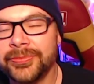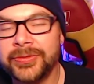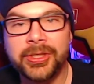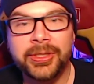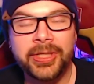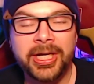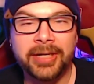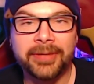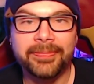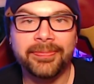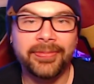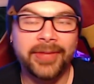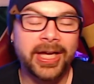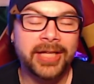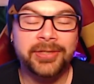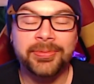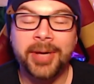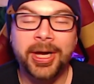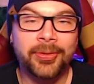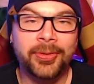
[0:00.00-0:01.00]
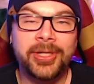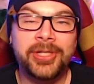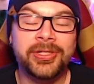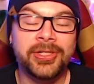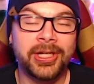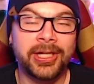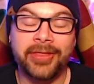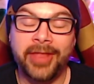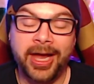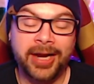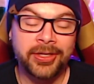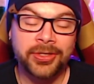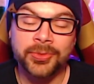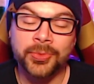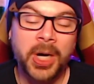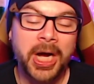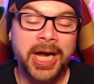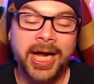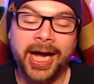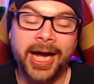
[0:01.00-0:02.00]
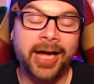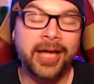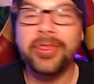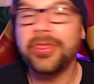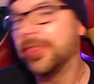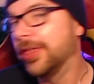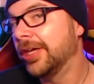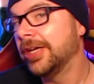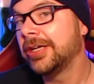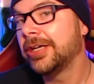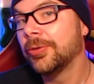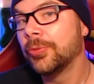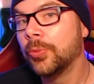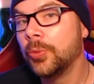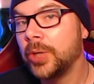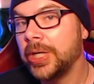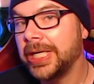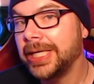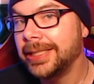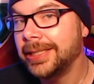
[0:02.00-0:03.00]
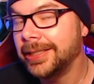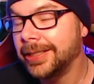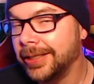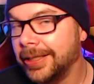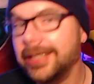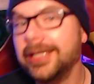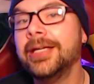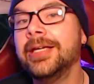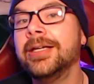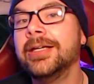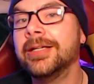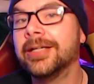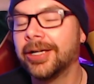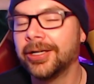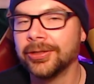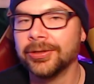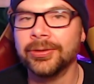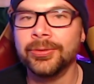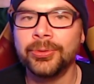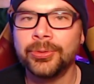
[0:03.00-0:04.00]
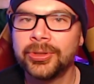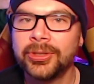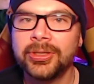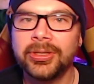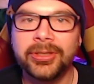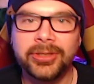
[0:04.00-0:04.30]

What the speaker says: So yeah, that's my reasoning. That is why I think we need a Luke